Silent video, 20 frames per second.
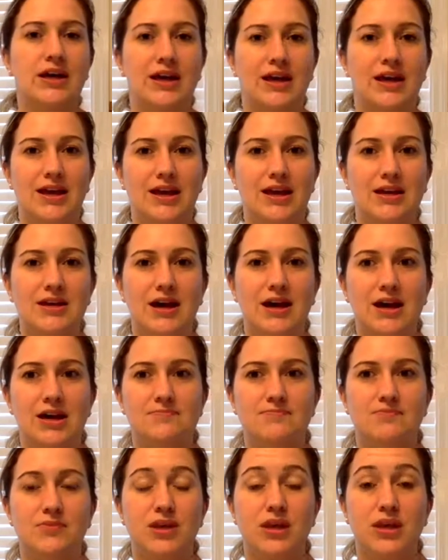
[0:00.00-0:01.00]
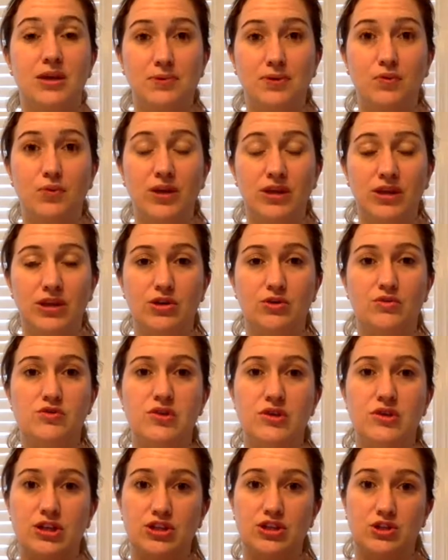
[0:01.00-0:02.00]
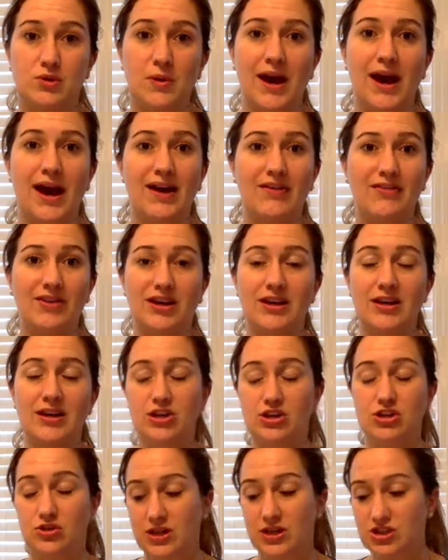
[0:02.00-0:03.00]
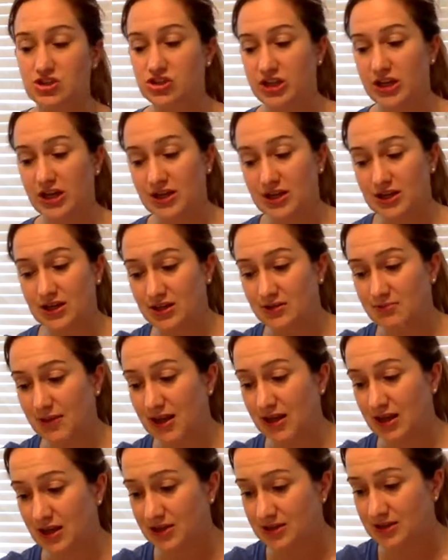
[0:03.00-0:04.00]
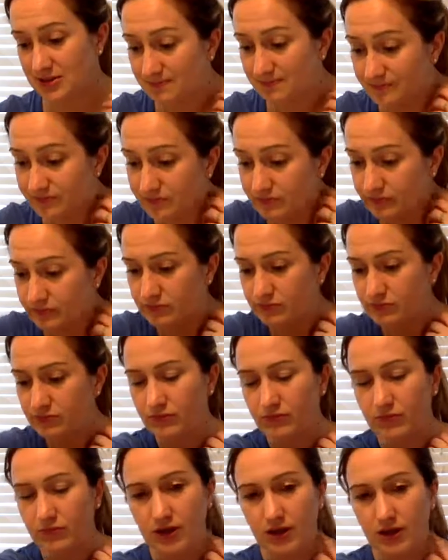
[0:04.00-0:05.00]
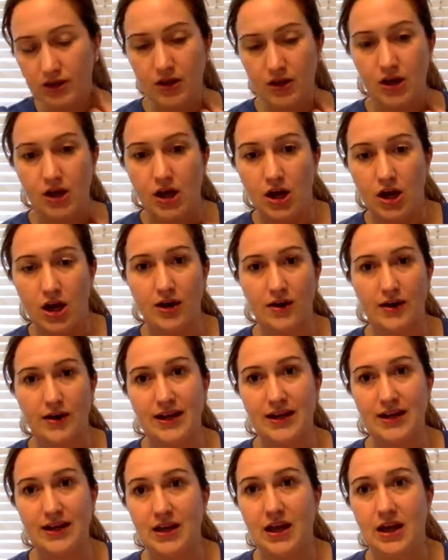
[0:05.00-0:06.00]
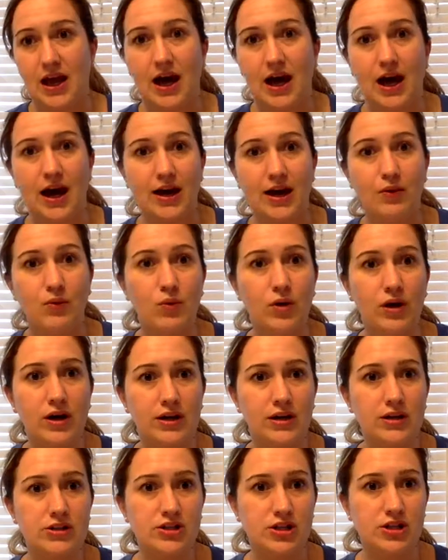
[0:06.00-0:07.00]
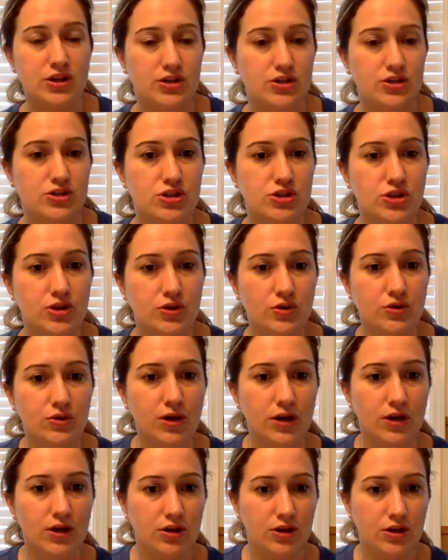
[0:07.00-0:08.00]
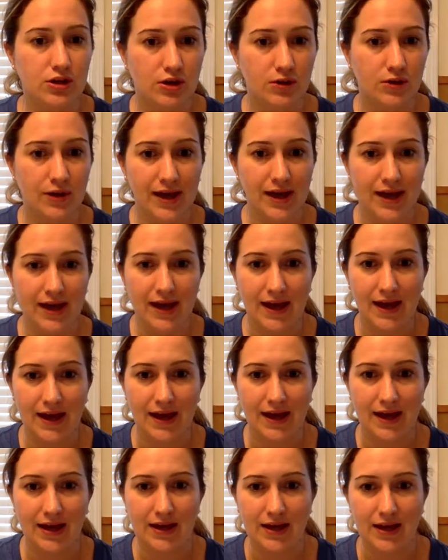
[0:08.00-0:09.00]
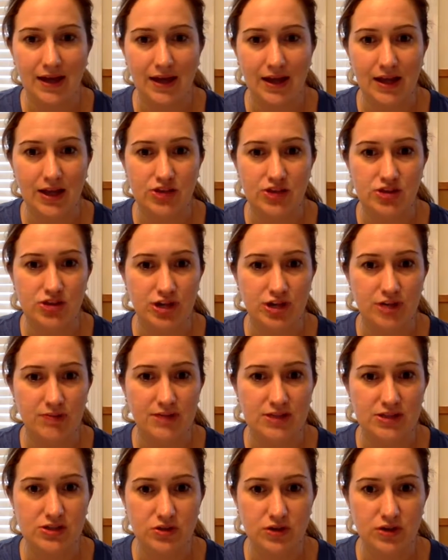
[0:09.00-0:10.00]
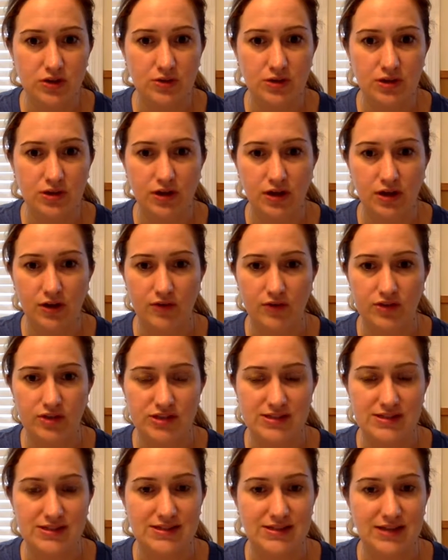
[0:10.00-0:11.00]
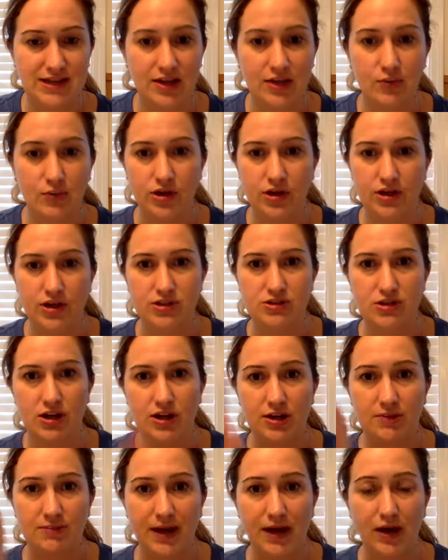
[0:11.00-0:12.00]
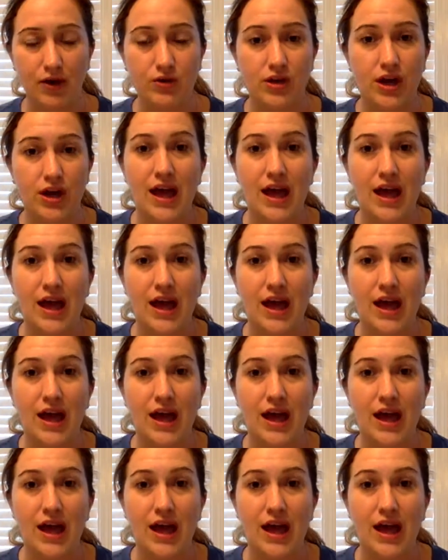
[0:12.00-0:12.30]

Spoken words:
and keep it with you so that you have it and you can shake it and make it. Alrighty, I want to go ahead and share my screen with you all for just a second. We're going to talk about